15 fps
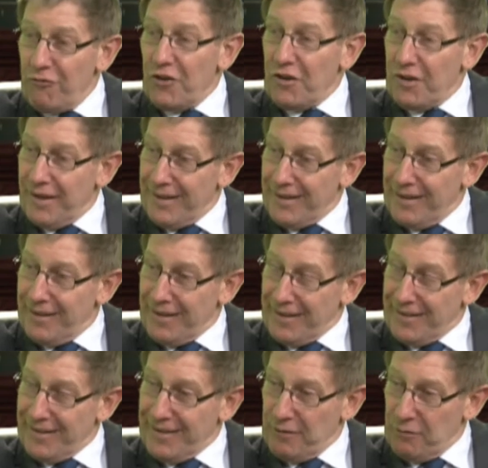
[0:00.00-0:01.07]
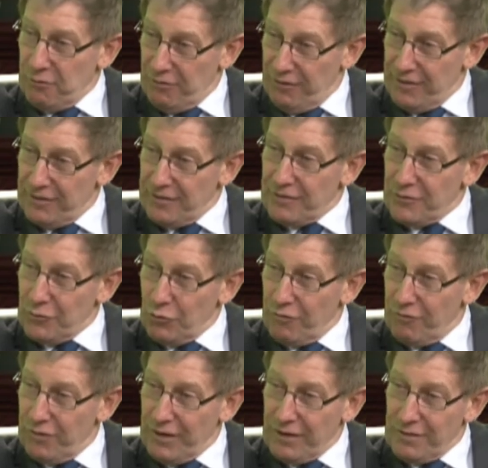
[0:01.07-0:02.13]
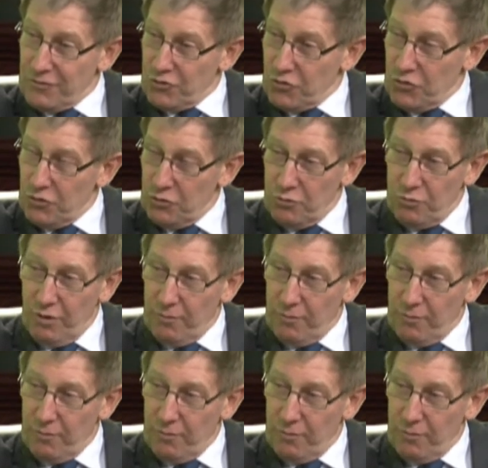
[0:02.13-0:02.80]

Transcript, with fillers: yeah. Uh, like uh, all these sort of things do.